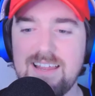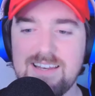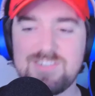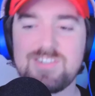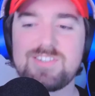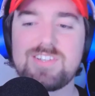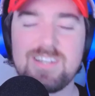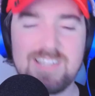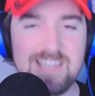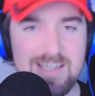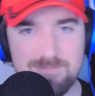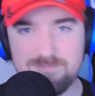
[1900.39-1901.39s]
and it's just going to
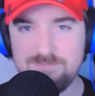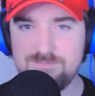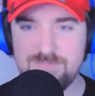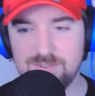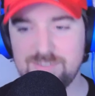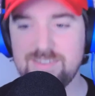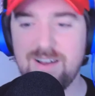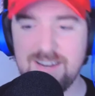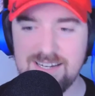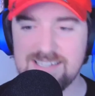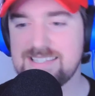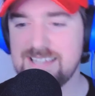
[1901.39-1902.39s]
keep building on
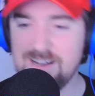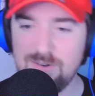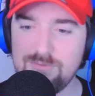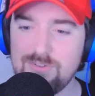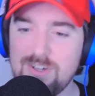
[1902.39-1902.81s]
itself